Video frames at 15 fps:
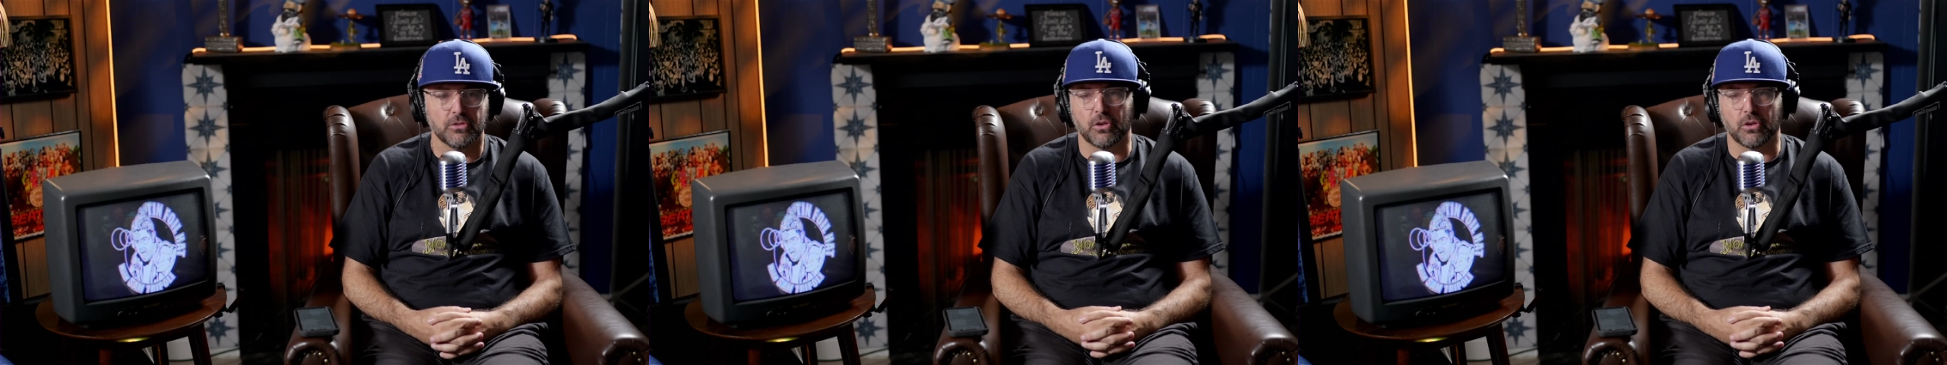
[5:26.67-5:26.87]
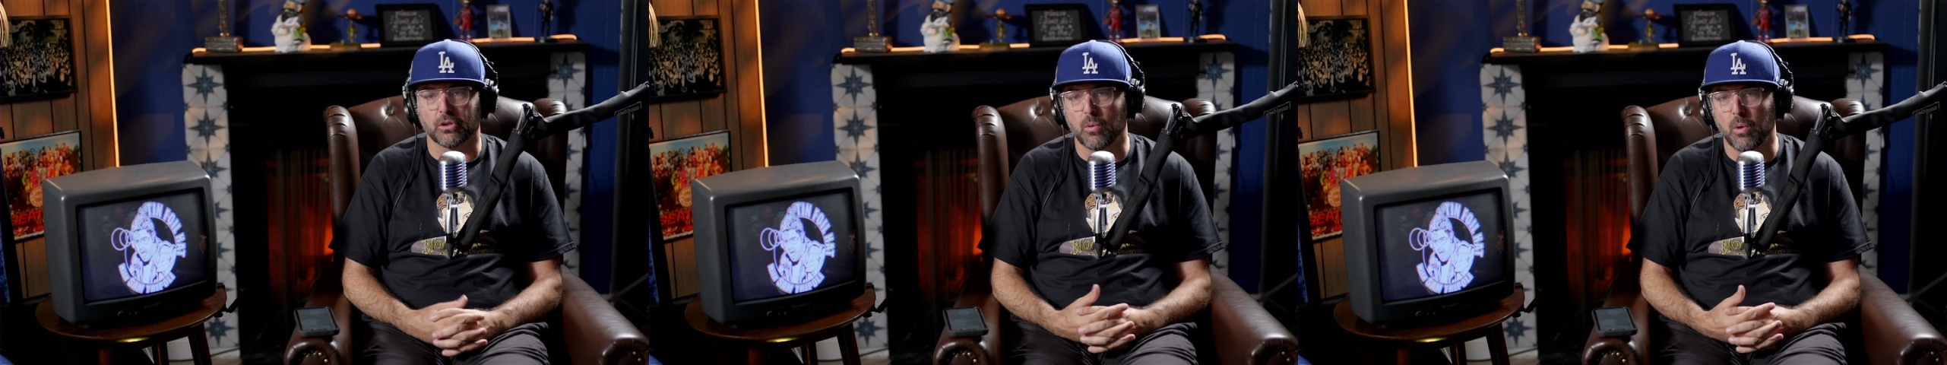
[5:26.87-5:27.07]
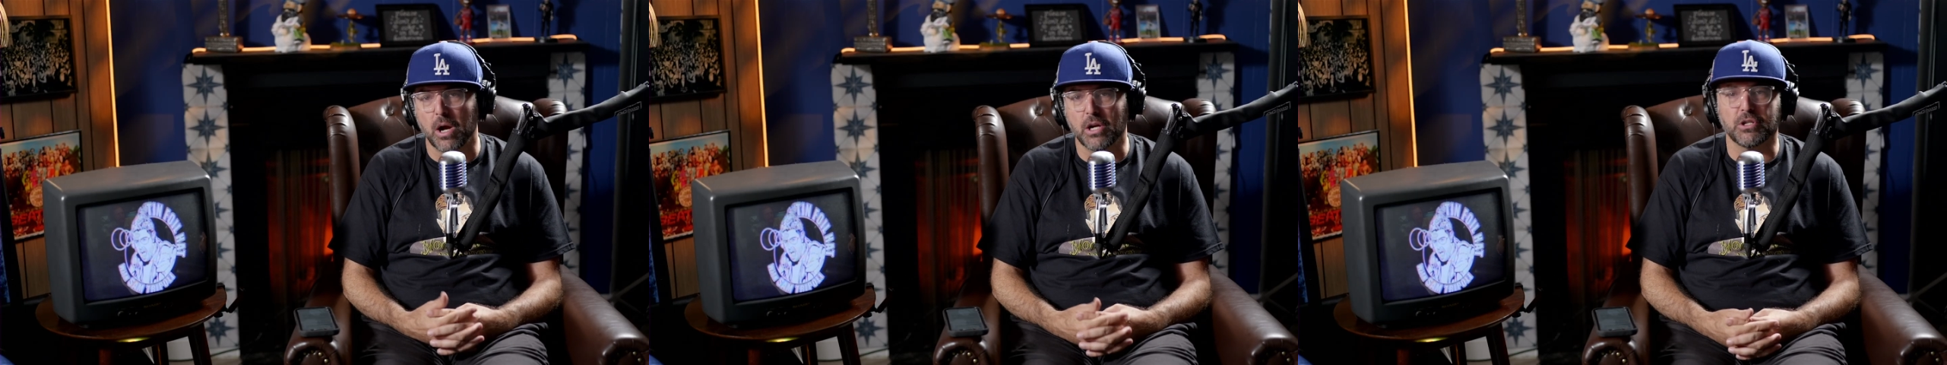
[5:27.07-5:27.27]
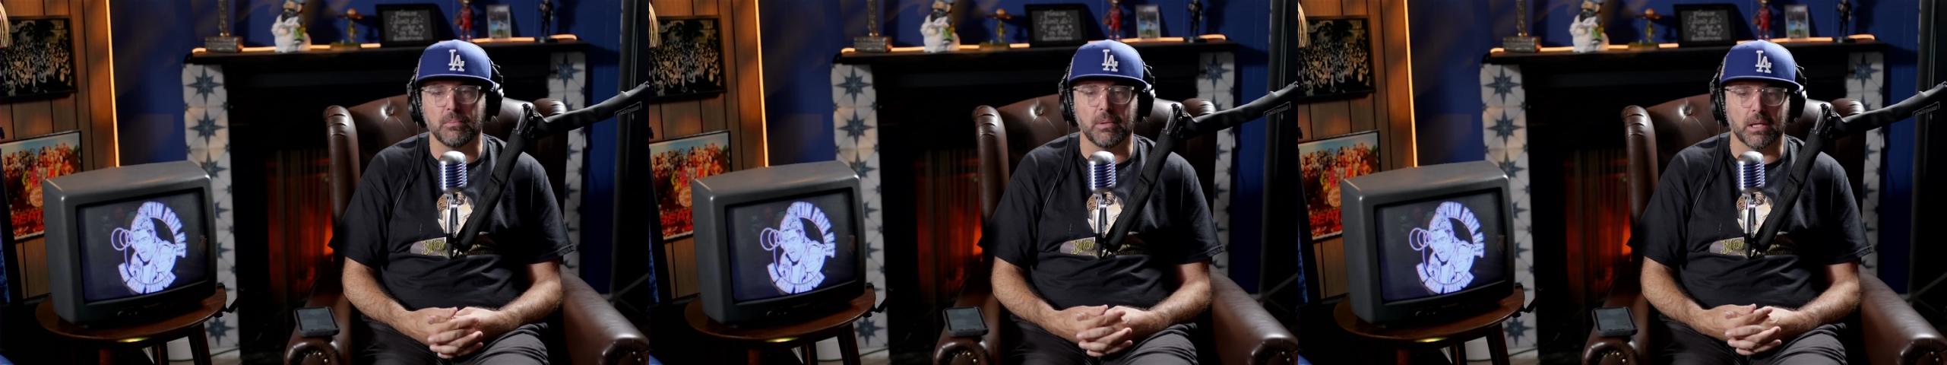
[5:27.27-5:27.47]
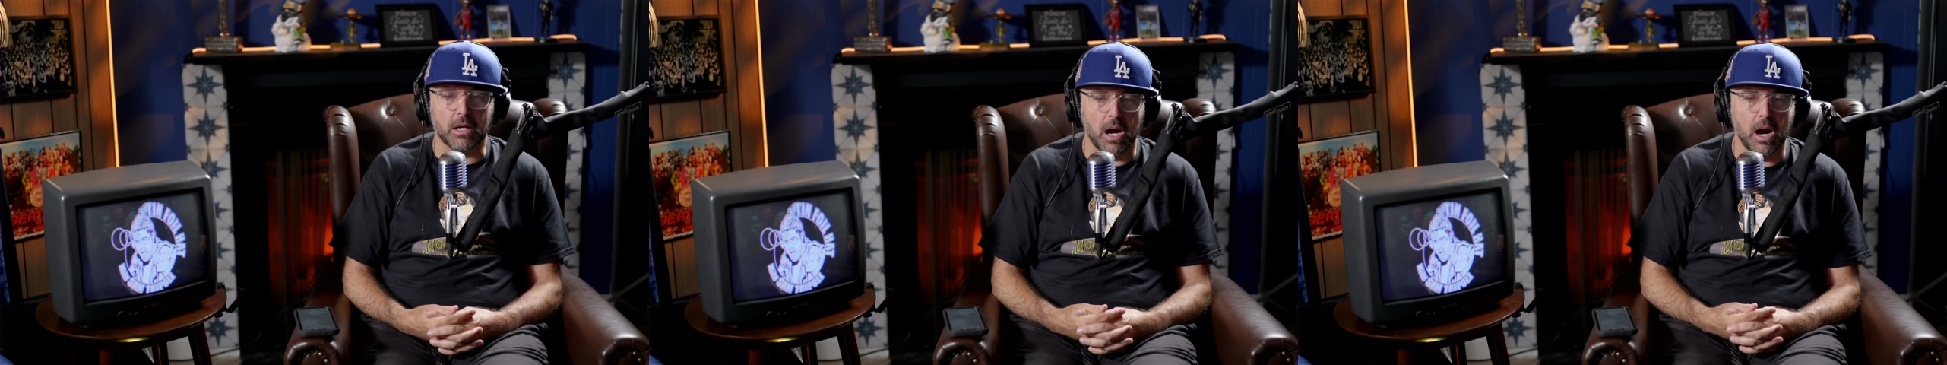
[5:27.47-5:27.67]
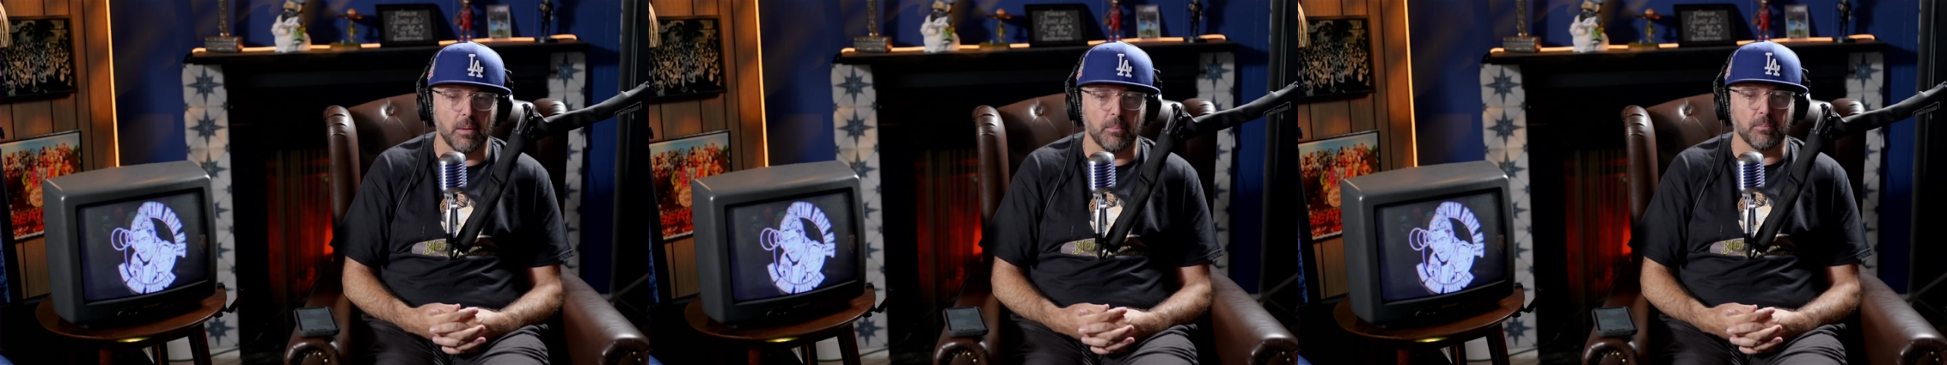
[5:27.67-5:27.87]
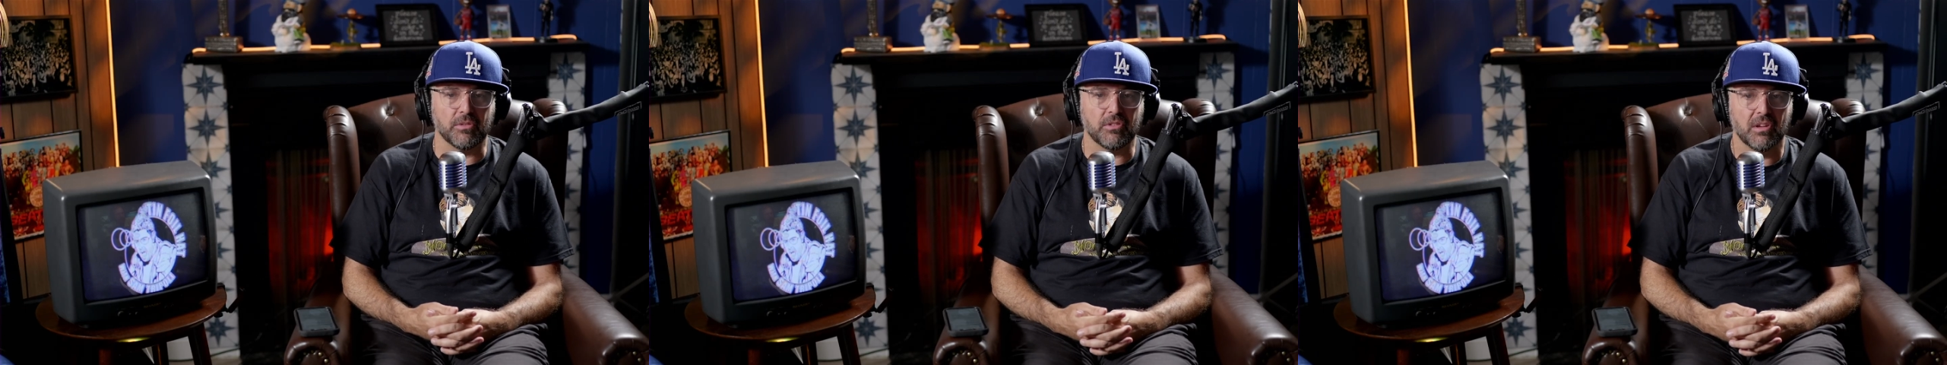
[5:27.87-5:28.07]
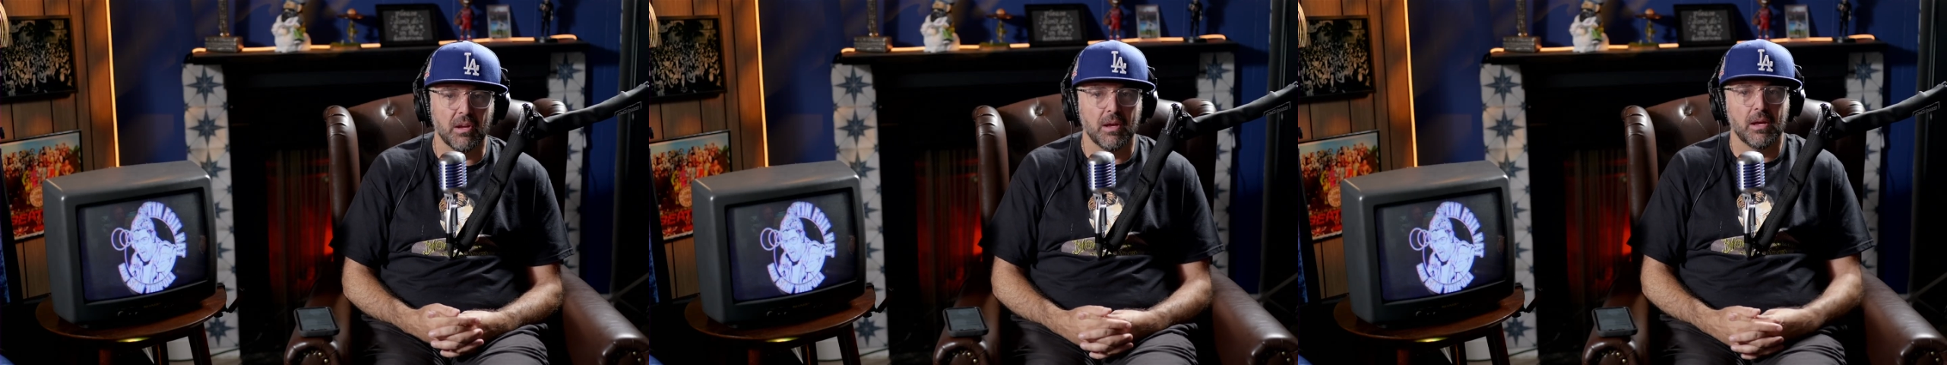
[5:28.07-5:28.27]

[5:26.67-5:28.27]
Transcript: So the question becomes,